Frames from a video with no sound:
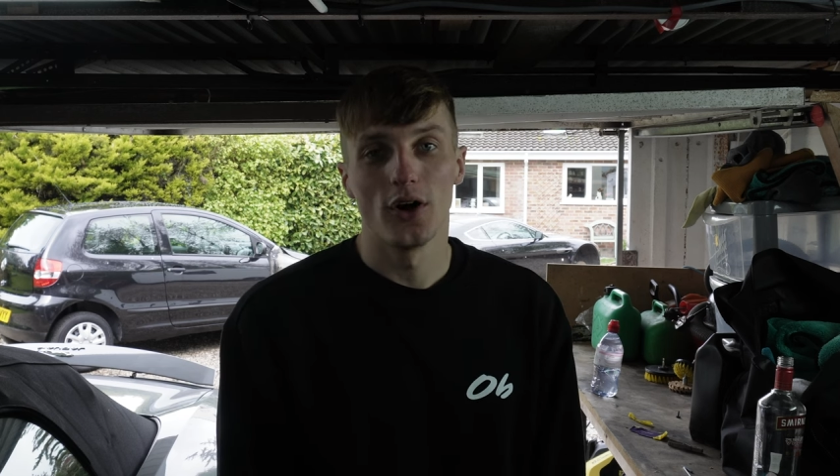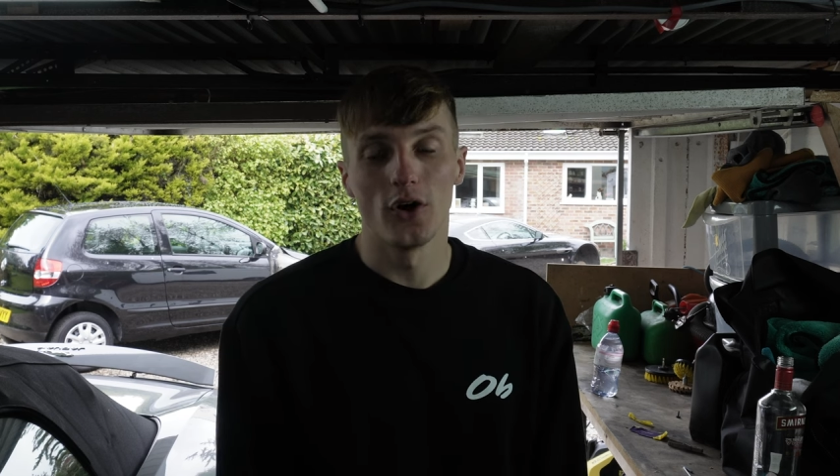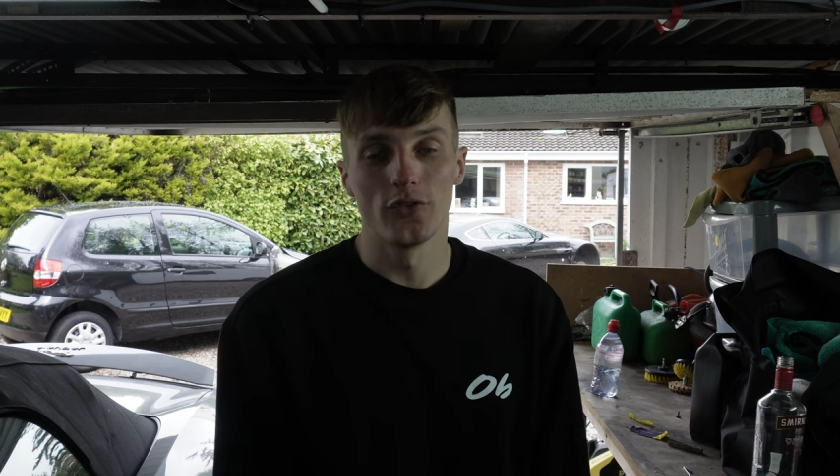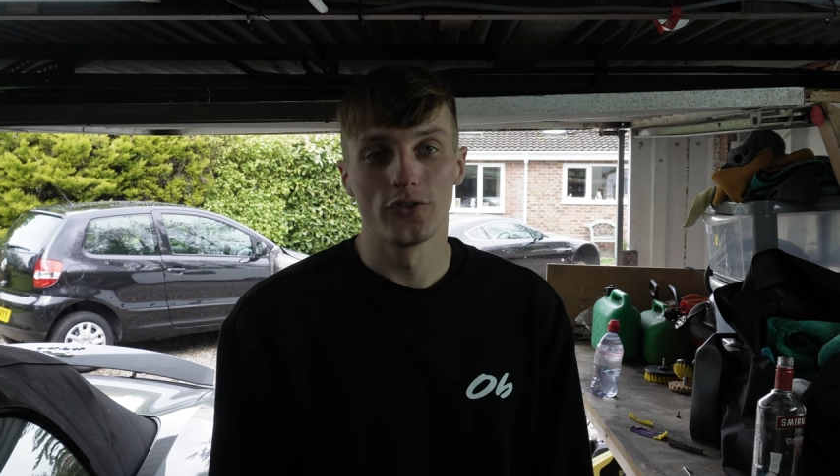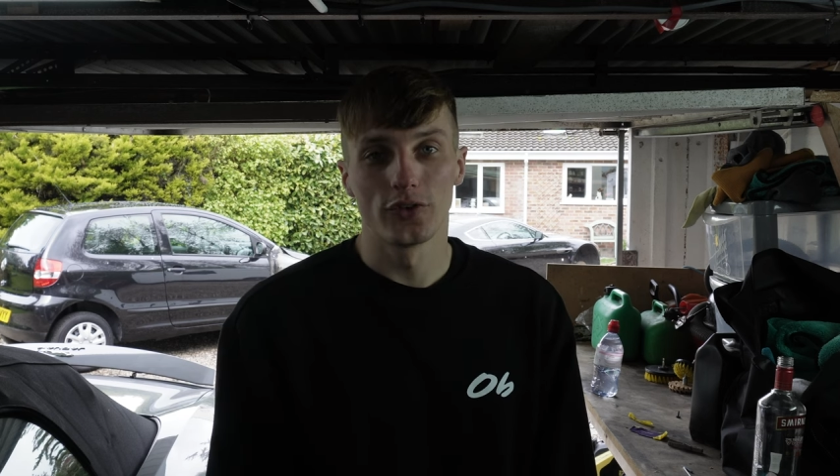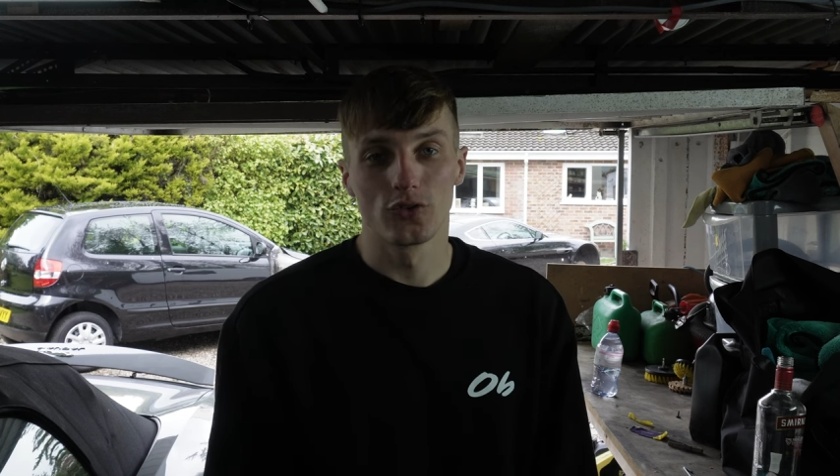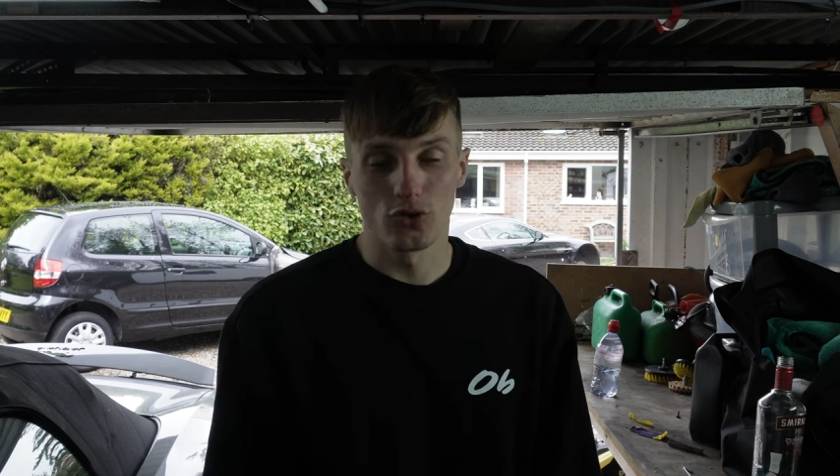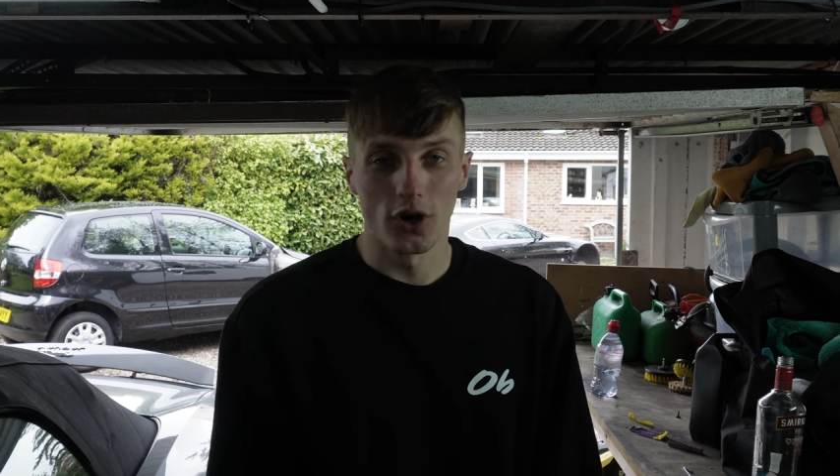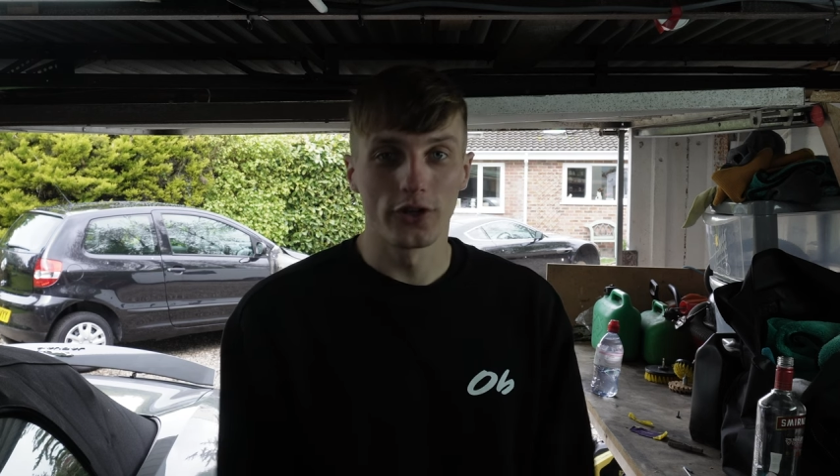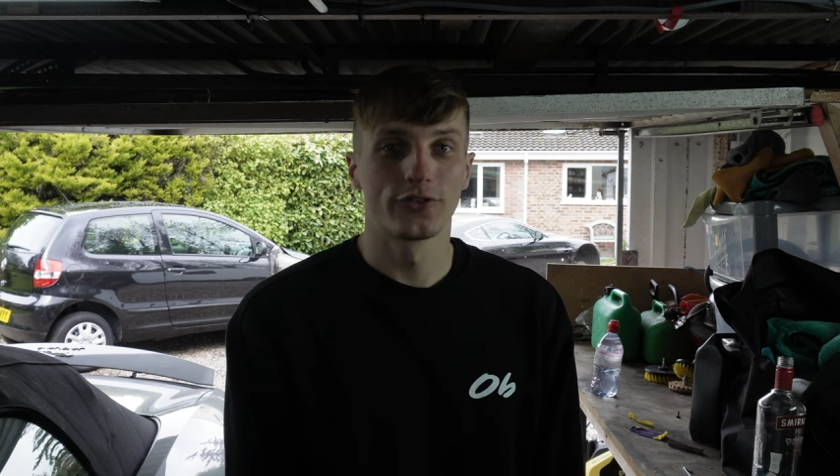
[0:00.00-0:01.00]
on
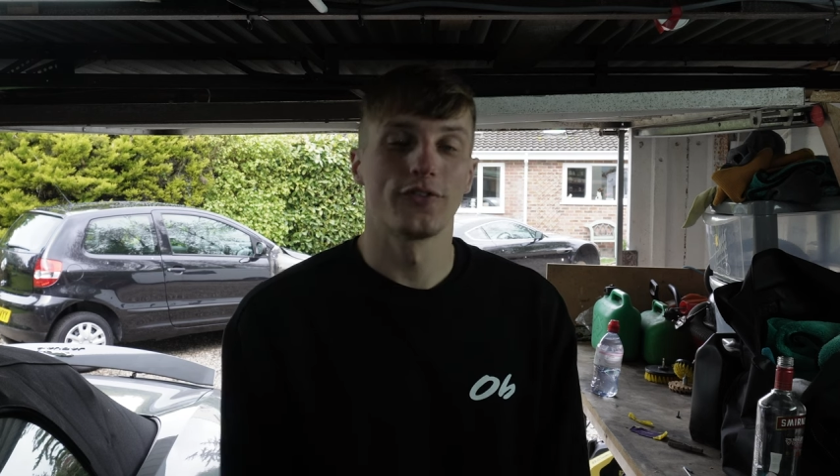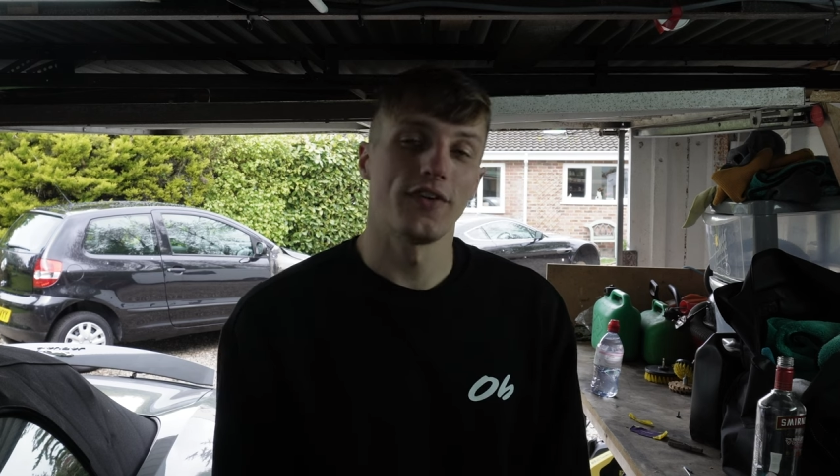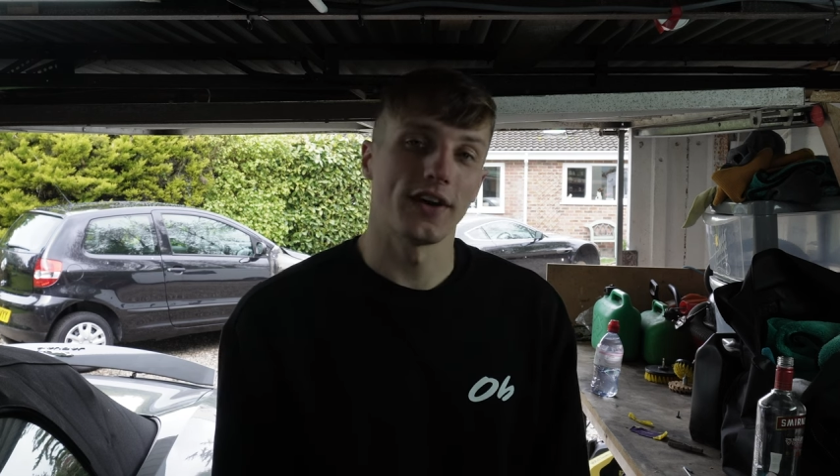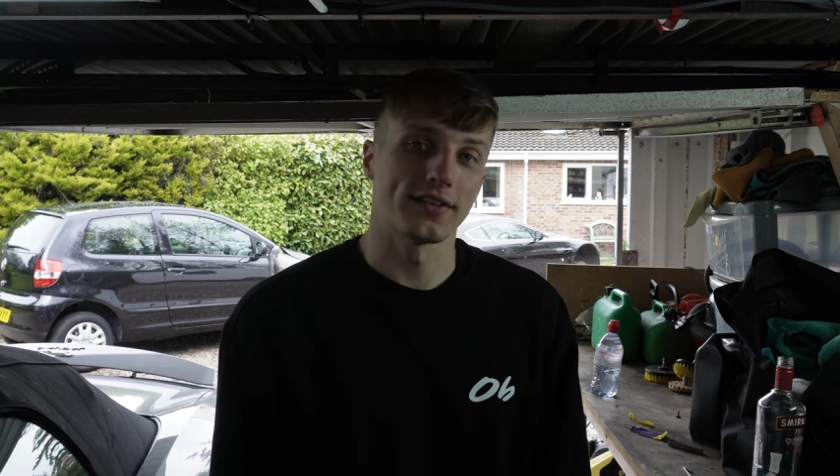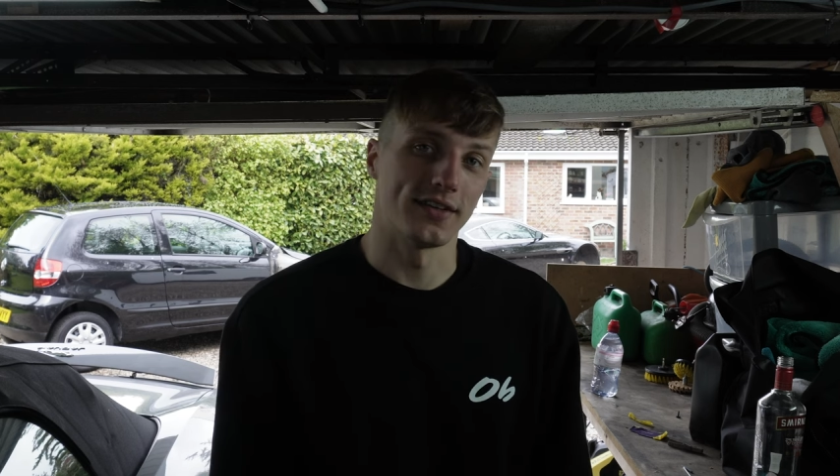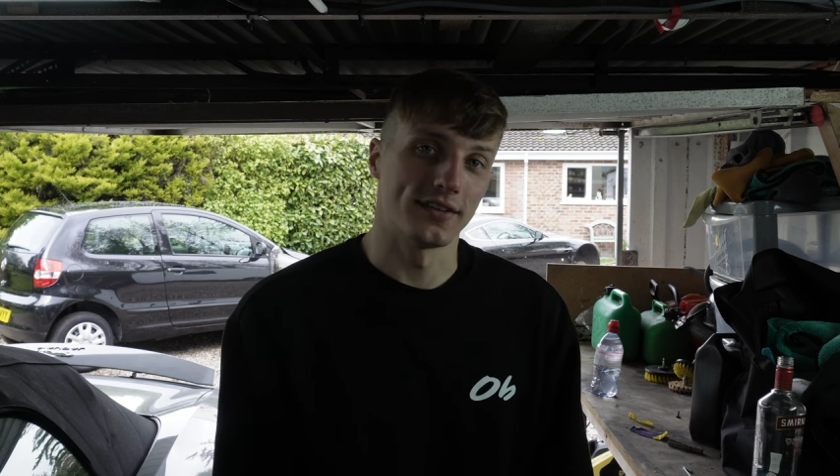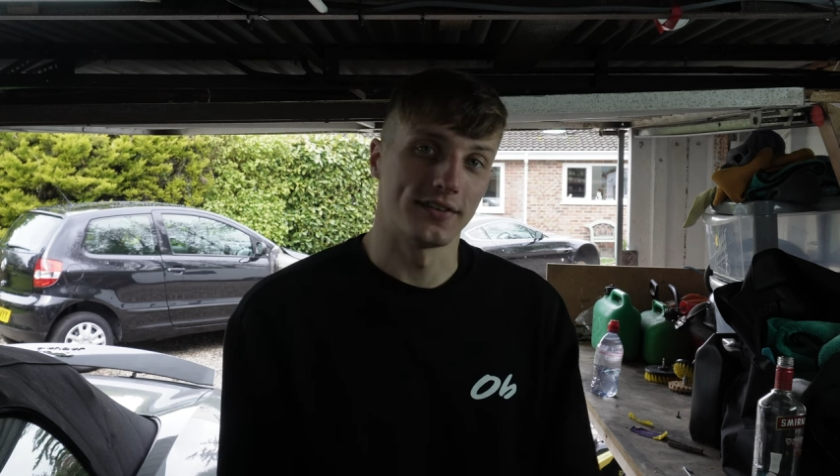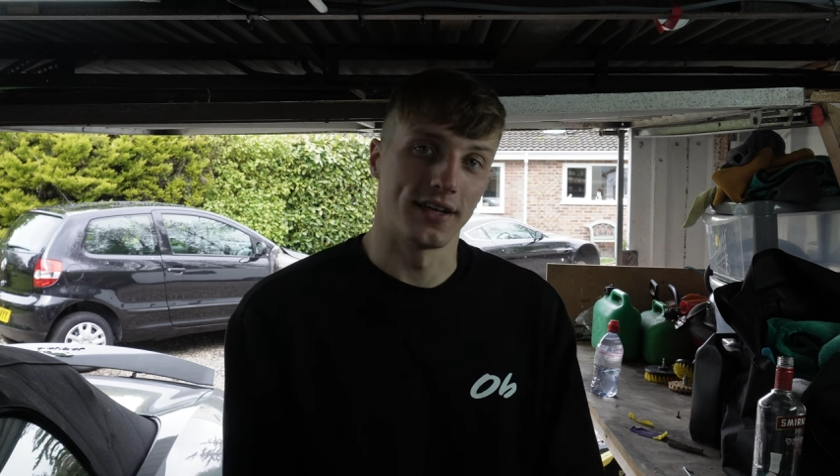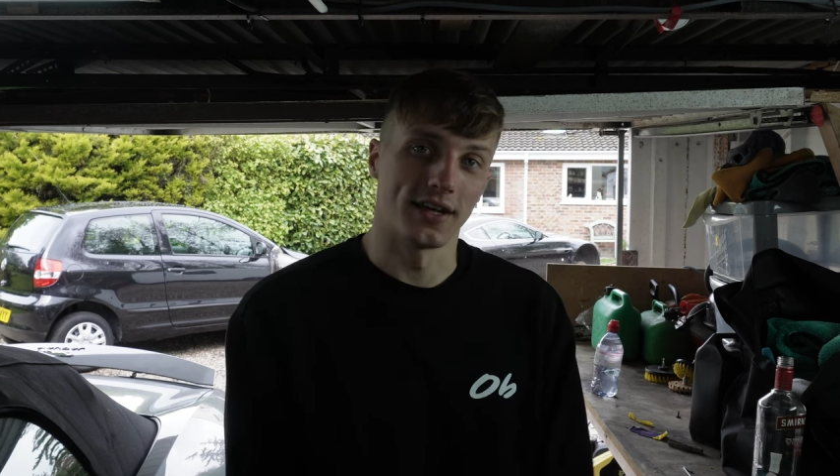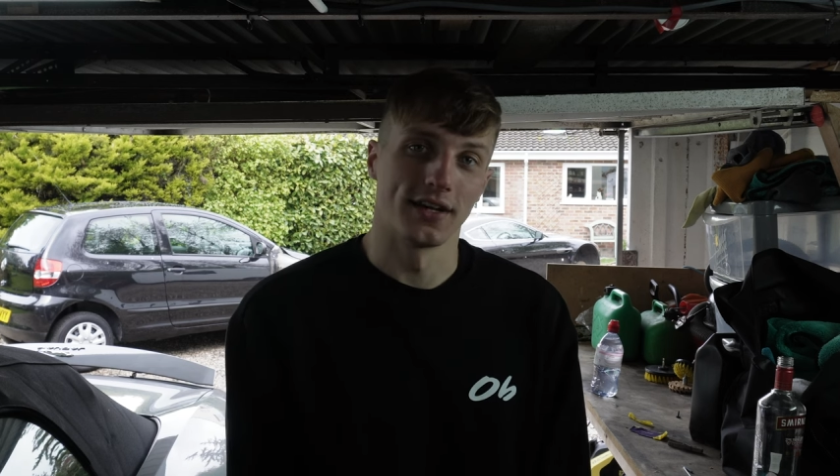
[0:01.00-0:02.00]
trying to fix this
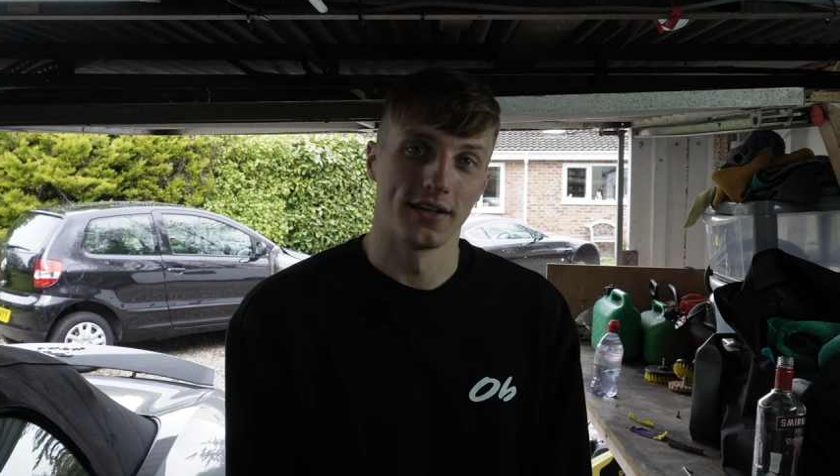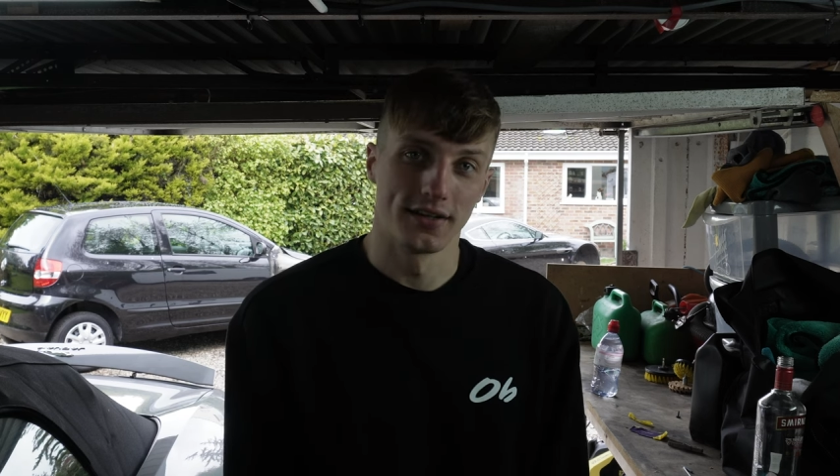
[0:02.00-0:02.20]
thing.